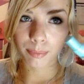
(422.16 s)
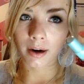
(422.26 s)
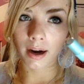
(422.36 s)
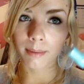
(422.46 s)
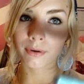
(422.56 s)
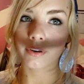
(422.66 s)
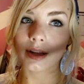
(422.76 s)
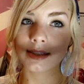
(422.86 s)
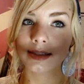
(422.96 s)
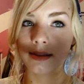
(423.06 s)
primer.
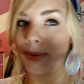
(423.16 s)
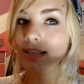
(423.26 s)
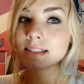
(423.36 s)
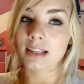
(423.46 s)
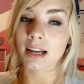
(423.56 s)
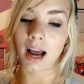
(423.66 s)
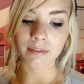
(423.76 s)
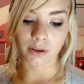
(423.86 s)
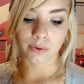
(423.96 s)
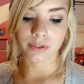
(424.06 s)
It's the best that
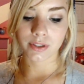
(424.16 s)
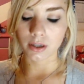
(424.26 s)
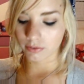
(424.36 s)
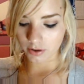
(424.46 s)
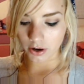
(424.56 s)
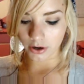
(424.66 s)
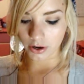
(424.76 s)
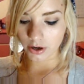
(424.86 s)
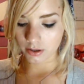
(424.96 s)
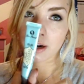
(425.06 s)
I've used so
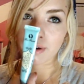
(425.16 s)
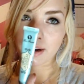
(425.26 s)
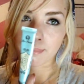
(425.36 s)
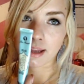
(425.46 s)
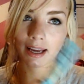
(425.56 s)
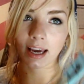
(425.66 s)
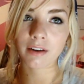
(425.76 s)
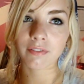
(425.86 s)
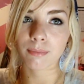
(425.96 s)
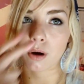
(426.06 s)
far. I recommend. I got
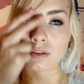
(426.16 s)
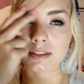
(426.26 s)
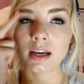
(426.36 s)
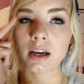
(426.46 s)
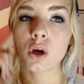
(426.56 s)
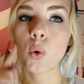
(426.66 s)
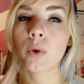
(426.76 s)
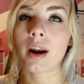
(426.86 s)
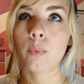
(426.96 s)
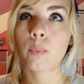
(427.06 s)
it from Ulta
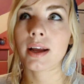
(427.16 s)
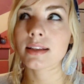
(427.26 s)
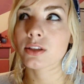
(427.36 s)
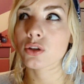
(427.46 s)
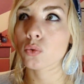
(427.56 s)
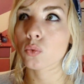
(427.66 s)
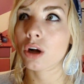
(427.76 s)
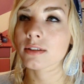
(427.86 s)
when I went to